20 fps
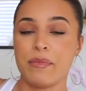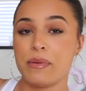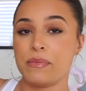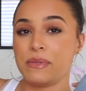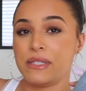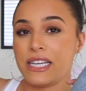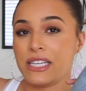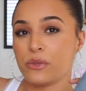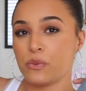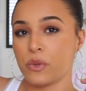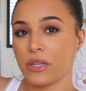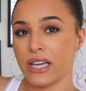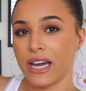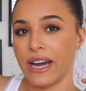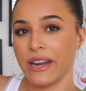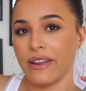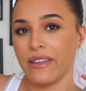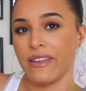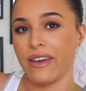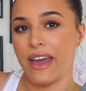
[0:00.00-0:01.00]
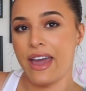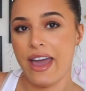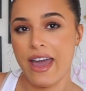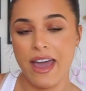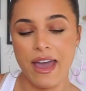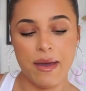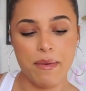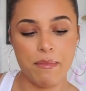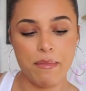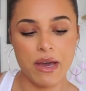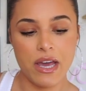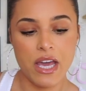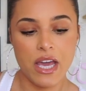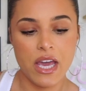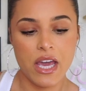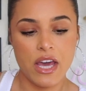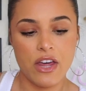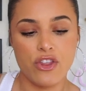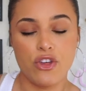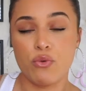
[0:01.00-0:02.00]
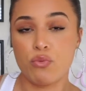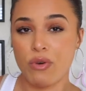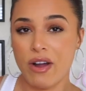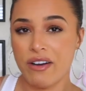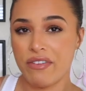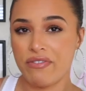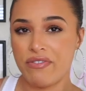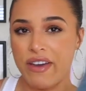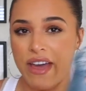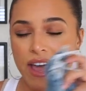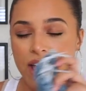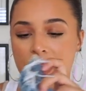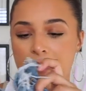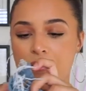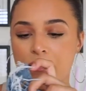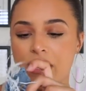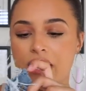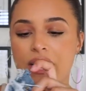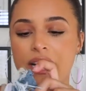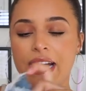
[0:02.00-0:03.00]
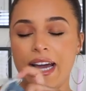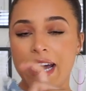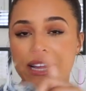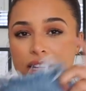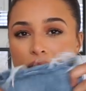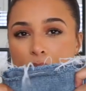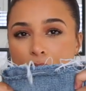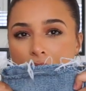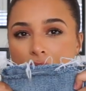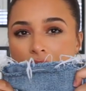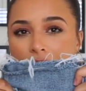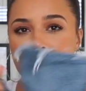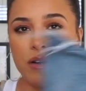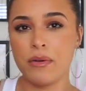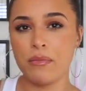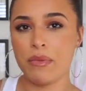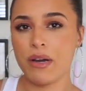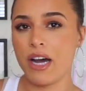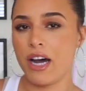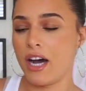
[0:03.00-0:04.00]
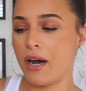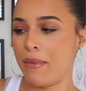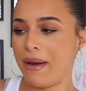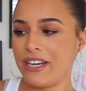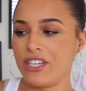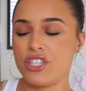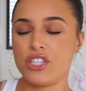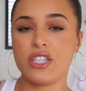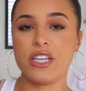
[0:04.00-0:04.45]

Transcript: obsessed with kind of the hem the rough hem cut at the bottom. Um, I just